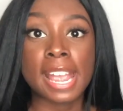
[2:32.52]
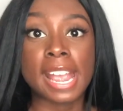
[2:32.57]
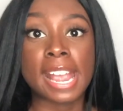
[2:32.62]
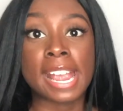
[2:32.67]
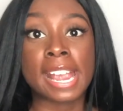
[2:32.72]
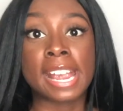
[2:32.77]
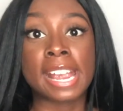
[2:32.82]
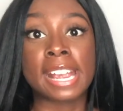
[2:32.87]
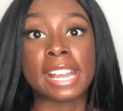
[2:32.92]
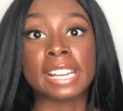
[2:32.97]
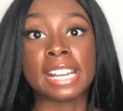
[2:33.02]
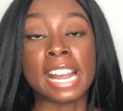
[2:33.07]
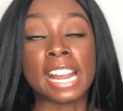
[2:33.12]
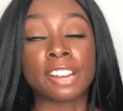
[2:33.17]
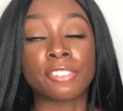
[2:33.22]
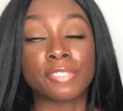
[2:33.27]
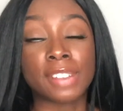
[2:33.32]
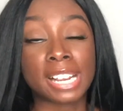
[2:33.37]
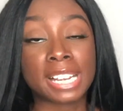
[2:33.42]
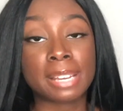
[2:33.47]
And I
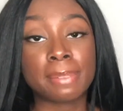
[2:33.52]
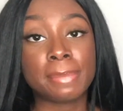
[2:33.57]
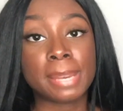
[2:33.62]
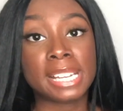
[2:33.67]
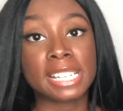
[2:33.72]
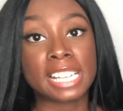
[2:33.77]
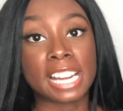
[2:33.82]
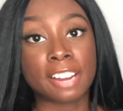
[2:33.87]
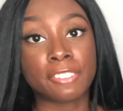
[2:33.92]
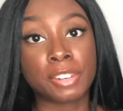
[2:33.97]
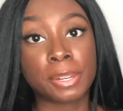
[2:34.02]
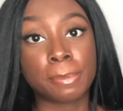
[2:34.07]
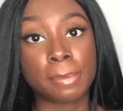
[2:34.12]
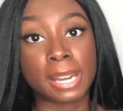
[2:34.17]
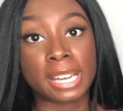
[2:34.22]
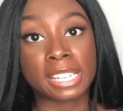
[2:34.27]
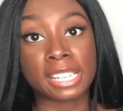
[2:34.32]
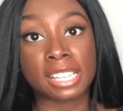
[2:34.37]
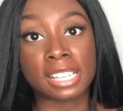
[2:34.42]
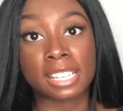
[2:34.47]
recommend
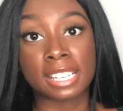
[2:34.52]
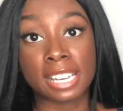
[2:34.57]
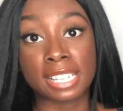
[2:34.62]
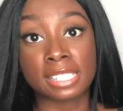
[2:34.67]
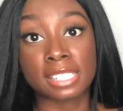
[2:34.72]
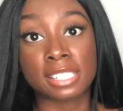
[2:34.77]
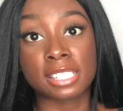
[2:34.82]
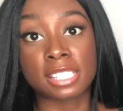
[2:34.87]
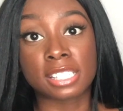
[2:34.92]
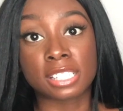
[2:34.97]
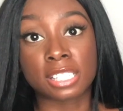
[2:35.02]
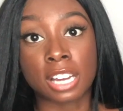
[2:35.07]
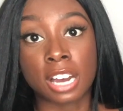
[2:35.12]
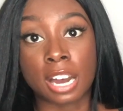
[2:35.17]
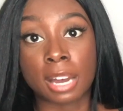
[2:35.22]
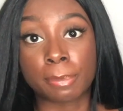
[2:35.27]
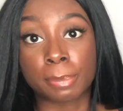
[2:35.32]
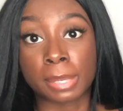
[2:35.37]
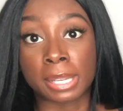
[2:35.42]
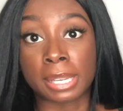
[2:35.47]
everybody gets this
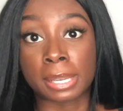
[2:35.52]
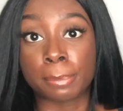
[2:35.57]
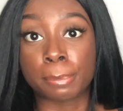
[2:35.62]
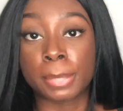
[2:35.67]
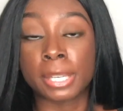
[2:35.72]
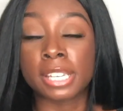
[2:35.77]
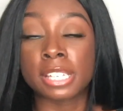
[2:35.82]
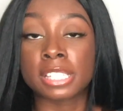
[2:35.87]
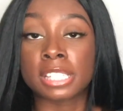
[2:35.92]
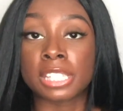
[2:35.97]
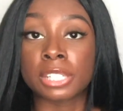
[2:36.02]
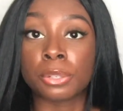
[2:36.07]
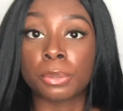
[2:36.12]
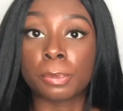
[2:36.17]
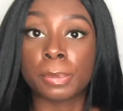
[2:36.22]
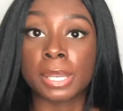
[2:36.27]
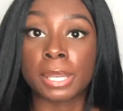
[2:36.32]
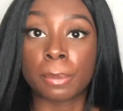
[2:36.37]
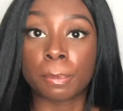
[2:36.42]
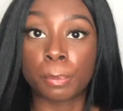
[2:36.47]
copy because it'll
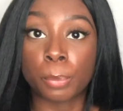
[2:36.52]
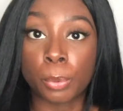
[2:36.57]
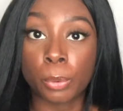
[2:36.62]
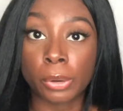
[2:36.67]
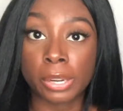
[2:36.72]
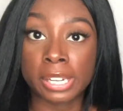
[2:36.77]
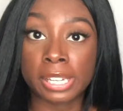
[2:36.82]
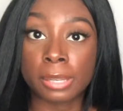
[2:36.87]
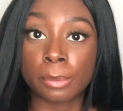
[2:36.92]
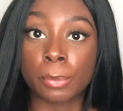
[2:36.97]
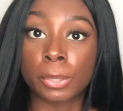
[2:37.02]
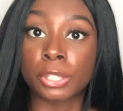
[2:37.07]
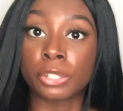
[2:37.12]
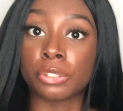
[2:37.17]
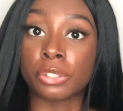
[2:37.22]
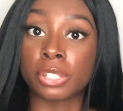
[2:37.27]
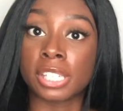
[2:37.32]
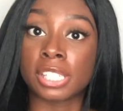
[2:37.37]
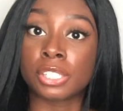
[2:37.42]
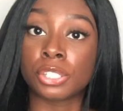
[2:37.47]
be important when you
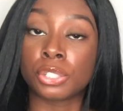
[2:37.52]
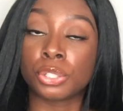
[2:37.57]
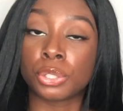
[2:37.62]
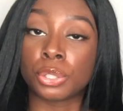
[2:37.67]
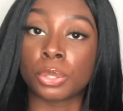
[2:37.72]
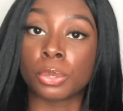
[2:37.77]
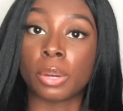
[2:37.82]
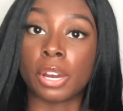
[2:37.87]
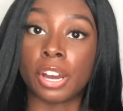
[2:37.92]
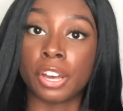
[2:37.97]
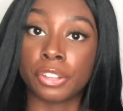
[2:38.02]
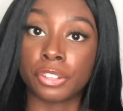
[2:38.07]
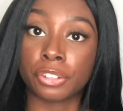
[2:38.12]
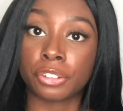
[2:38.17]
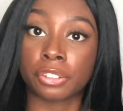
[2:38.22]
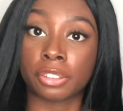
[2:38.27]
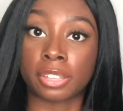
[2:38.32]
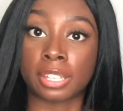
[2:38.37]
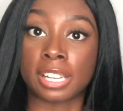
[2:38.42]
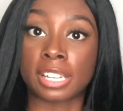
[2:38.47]
need to do other
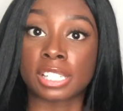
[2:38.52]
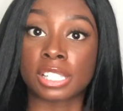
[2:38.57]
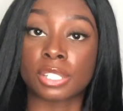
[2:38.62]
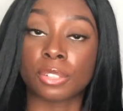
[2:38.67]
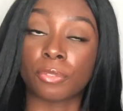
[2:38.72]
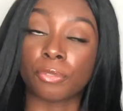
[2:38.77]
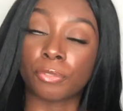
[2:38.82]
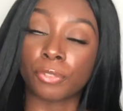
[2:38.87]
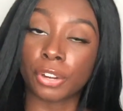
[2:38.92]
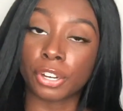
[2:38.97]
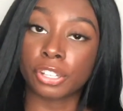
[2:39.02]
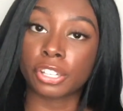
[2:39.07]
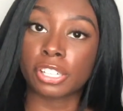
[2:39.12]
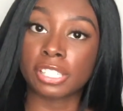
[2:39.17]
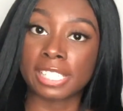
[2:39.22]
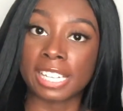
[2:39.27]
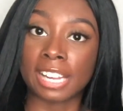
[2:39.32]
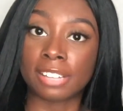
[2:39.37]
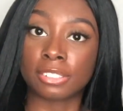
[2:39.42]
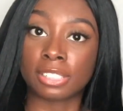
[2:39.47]
things further
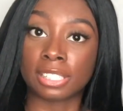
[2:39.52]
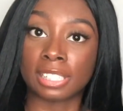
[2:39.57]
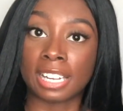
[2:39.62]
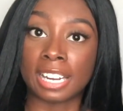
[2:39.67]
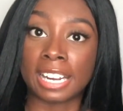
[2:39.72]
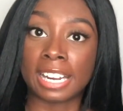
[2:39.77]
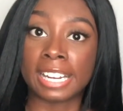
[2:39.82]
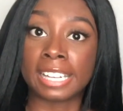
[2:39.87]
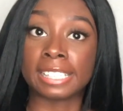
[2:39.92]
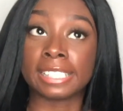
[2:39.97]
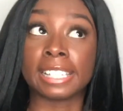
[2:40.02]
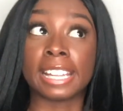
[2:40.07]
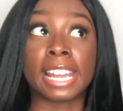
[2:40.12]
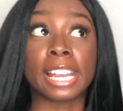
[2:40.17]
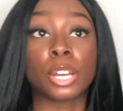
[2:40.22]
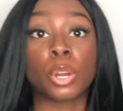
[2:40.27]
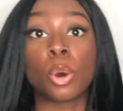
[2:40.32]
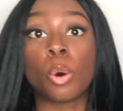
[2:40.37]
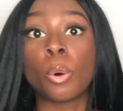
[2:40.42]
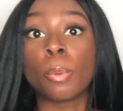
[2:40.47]
down the line,
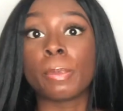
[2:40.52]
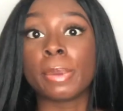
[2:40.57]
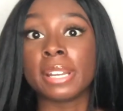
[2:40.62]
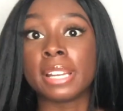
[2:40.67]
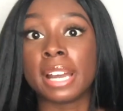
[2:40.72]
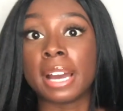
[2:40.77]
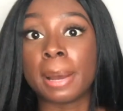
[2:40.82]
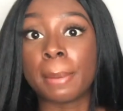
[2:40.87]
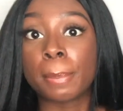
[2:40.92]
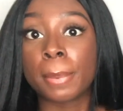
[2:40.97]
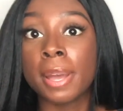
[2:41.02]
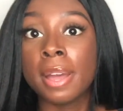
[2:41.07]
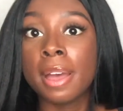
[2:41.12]
like open up